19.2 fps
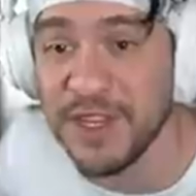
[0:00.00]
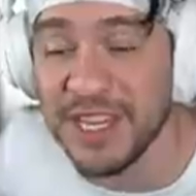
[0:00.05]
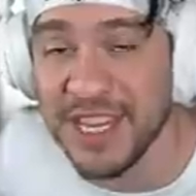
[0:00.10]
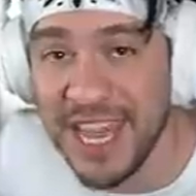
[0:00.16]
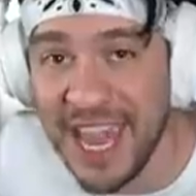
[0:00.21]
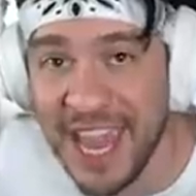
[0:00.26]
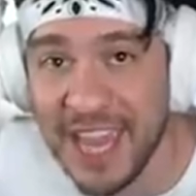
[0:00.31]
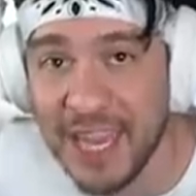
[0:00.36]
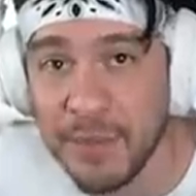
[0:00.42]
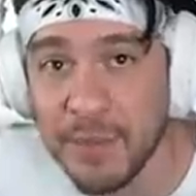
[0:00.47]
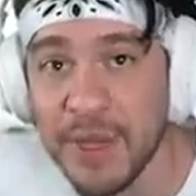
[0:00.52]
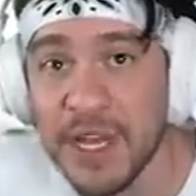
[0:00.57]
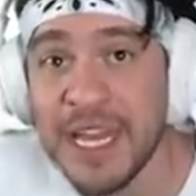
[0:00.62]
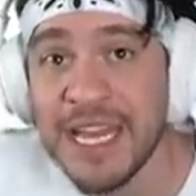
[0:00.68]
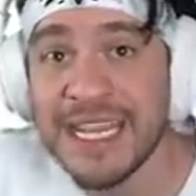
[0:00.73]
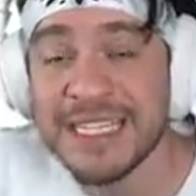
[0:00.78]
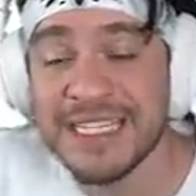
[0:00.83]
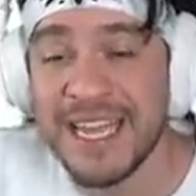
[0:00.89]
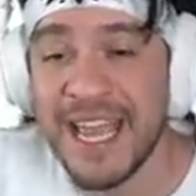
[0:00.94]
the game
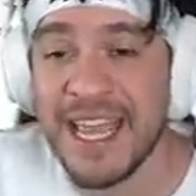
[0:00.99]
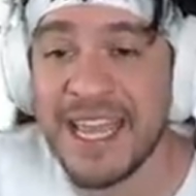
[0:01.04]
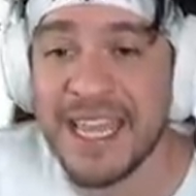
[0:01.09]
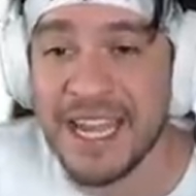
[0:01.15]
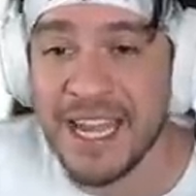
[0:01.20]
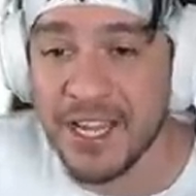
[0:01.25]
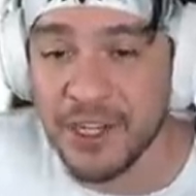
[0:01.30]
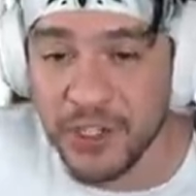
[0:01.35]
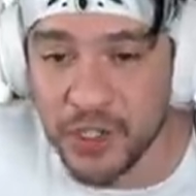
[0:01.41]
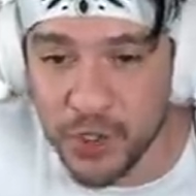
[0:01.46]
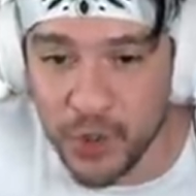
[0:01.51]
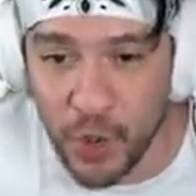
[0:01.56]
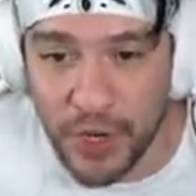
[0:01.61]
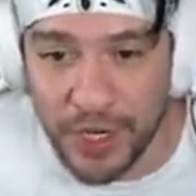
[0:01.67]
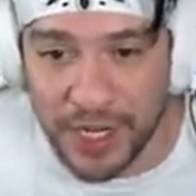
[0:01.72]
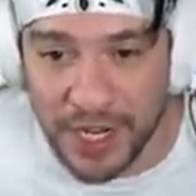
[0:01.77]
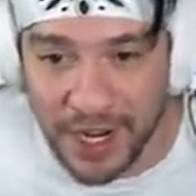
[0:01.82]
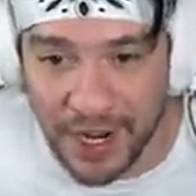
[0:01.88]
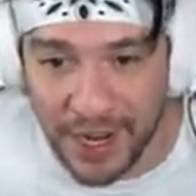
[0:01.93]
taking a
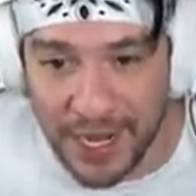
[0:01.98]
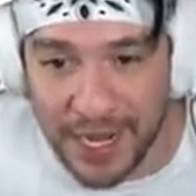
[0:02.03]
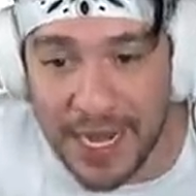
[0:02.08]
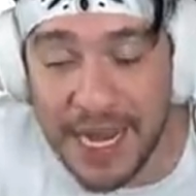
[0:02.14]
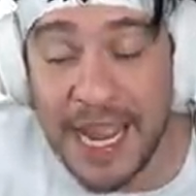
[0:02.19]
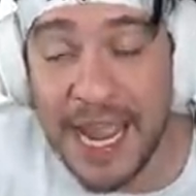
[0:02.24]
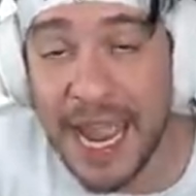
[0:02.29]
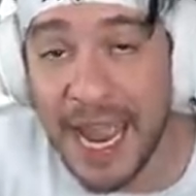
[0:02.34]
shortcut,